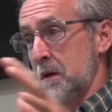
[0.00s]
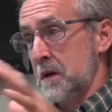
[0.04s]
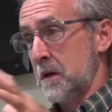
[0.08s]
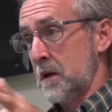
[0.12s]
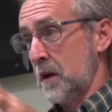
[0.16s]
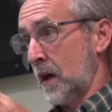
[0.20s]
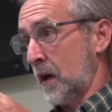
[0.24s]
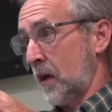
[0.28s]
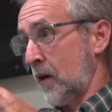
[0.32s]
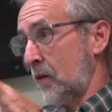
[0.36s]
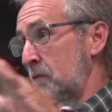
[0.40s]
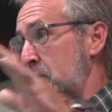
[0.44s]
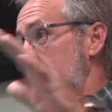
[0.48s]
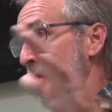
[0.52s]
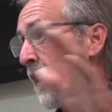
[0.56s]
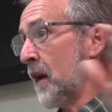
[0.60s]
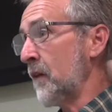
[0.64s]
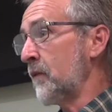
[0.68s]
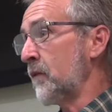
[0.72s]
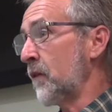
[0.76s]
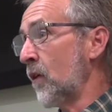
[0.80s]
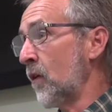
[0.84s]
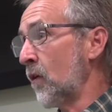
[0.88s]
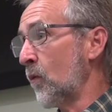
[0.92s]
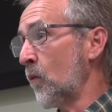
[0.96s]
like a
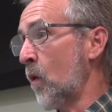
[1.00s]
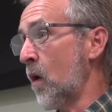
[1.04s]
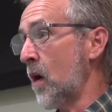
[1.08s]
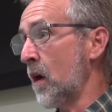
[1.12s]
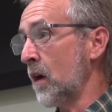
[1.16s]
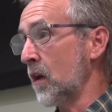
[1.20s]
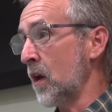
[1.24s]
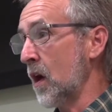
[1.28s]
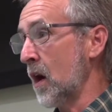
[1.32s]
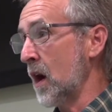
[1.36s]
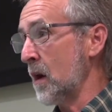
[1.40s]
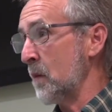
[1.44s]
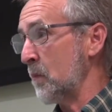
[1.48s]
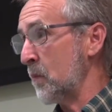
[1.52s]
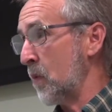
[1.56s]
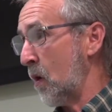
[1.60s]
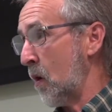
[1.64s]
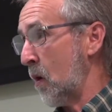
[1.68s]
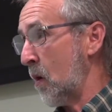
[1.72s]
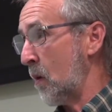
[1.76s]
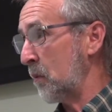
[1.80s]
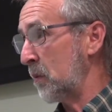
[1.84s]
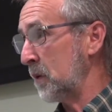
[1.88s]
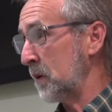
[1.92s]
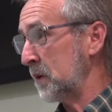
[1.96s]
500 watt light
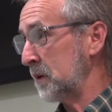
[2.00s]
bulb.